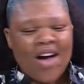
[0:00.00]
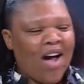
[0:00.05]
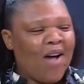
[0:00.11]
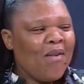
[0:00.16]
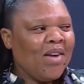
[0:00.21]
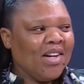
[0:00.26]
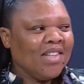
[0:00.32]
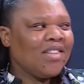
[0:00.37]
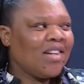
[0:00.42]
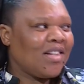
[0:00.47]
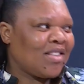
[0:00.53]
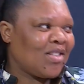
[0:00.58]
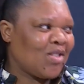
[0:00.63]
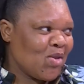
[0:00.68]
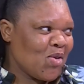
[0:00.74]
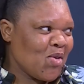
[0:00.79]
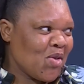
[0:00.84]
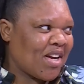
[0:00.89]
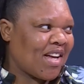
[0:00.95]
I want us
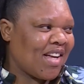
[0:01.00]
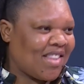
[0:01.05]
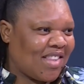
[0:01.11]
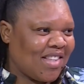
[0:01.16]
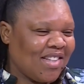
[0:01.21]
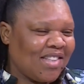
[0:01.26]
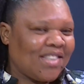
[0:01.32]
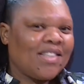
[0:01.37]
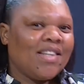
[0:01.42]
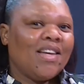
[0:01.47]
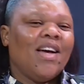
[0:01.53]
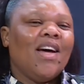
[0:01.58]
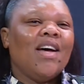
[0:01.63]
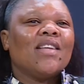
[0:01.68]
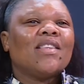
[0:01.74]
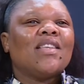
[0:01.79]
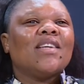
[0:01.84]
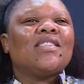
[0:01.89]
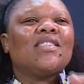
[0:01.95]
to look at this.
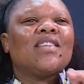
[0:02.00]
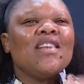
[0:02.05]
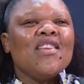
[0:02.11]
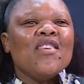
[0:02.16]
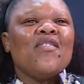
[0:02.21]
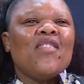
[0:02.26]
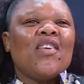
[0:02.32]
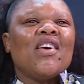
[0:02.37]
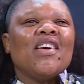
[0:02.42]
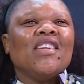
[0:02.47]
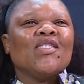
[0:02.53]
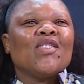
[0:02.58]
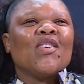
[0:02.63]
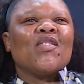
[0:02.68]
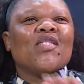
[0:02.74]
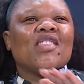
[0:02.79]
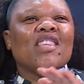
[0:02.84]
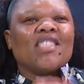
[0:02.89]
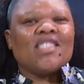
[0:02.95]
The deliverance
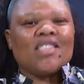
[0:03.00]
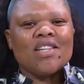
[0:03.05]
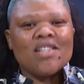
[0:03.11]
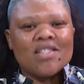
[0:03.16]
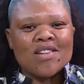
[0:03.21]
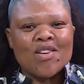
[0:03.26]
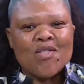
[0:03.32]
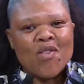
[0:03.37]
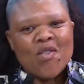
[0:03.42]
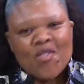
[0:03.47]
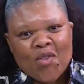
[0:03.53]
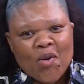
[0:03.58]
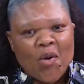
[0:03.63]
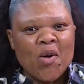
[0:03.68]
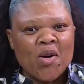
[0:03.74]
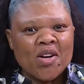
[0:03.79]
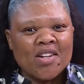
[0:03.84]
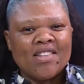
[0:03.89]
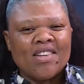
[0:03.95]
of the children of
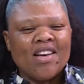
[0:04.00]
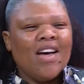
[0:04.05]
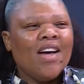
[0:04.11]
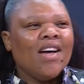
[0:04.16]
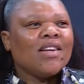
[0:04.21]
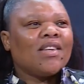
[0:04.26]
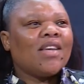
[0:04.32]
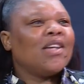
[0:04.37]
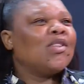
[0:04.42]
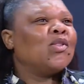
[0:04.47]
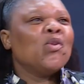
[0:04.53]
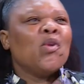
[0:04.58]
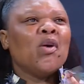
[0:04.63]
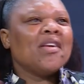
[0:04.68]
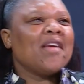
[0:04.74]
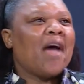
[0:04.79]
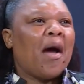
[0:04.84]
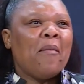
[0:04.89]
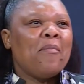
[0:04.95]
God does
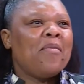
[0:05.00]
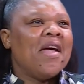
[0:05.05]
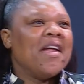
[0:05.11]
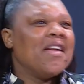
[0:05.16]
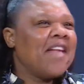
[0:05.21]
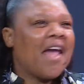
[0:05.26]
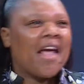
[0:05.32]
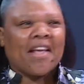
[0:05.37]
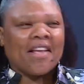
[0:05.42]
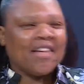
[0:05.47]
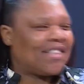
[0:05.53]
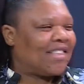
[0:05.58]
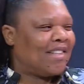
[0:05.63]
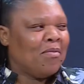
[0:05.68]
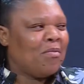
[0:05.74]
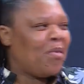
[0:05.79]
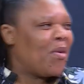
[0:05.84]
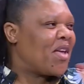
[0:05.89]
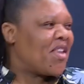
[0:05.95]
not happen like a
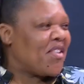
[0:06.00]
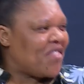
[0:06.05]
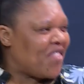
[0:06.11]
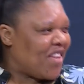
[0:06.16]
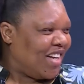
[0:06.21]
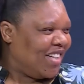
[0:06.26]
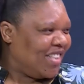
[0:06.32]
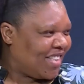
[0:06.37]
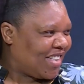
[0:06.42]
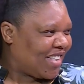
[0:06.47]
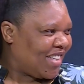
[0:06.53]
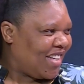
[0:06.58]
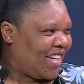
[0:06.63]
simple event.